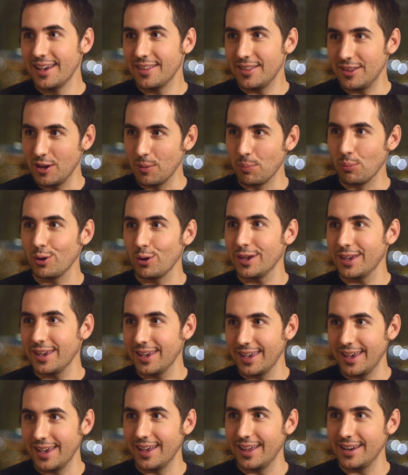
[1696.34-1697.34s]
that you're
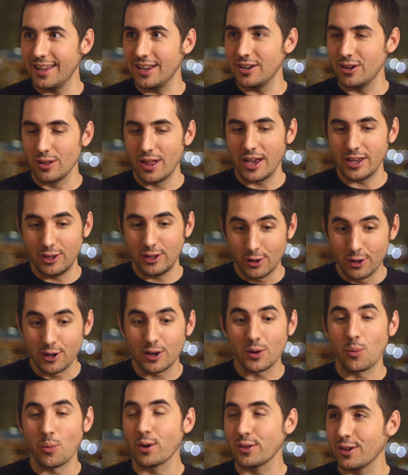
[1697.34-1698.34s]
bringing in, and you're you're
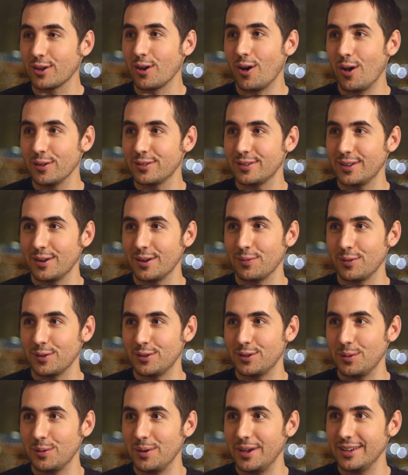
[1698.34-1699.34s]
going to work the call center for
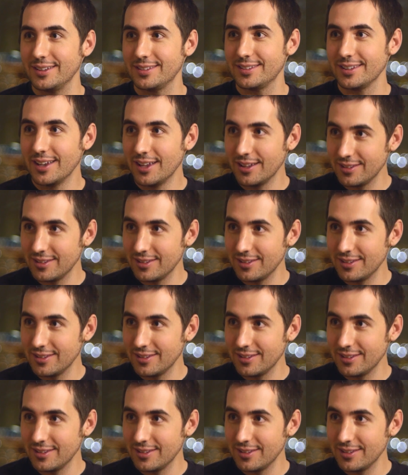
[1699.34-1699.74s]
2 weeks,